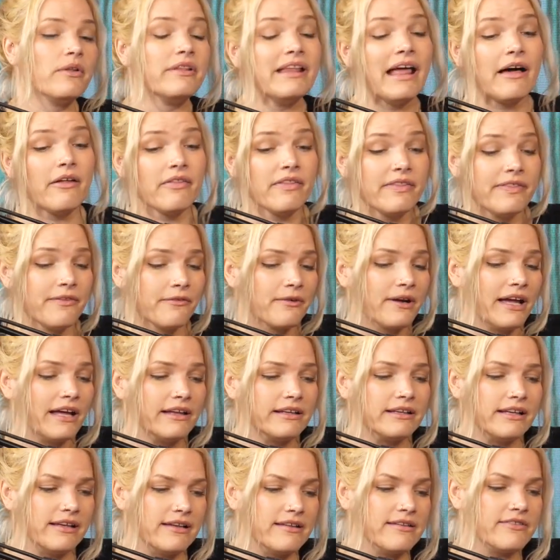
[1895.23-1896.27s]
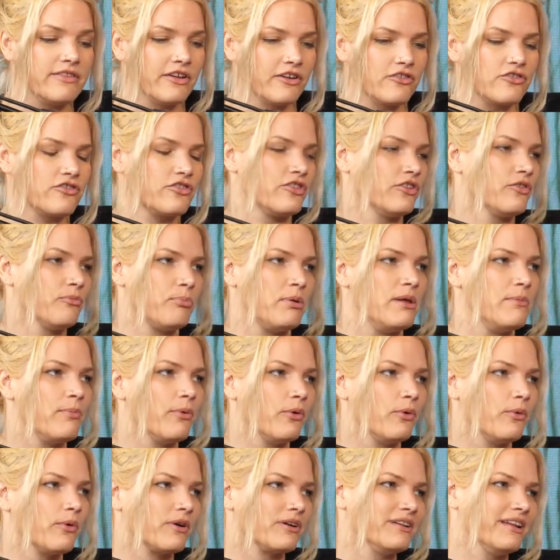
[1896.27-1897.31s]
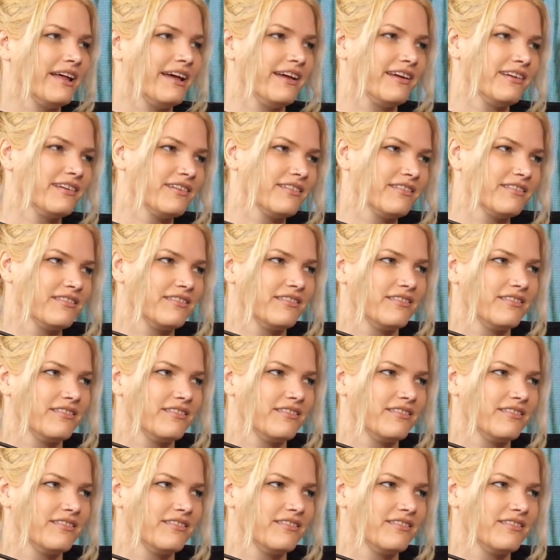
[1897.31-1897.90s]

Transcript: Now, the reality is there's still people who are like,